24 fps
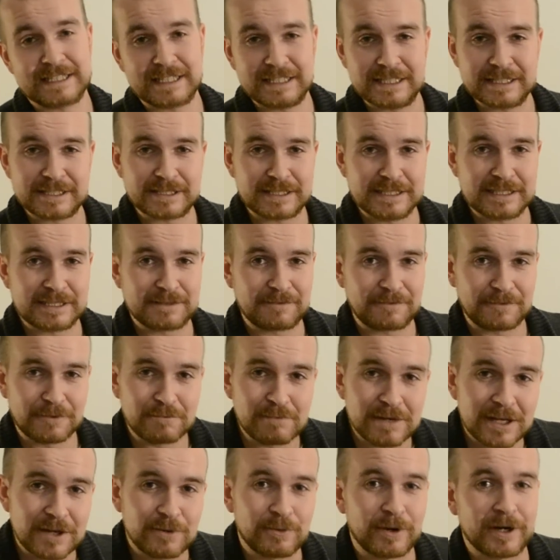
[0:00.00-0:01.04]
and it's for
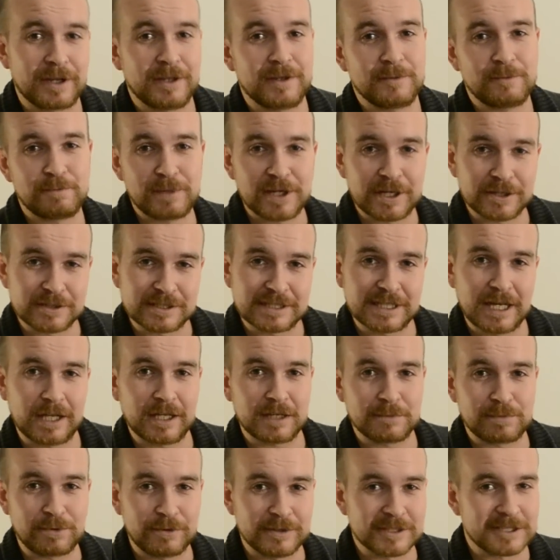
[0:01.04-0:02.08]
me one of the bigger
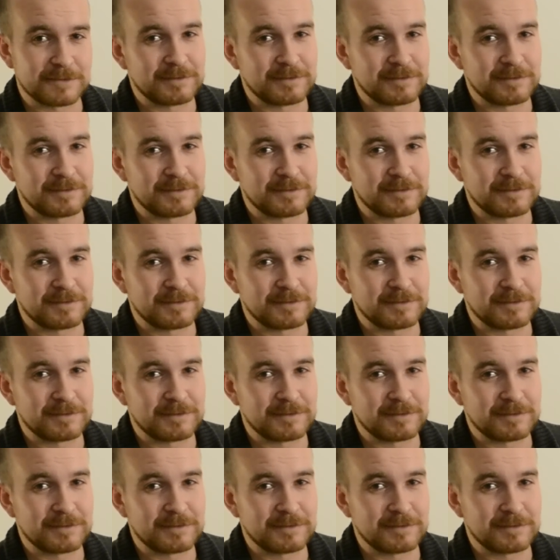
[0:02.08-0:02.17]
selling points,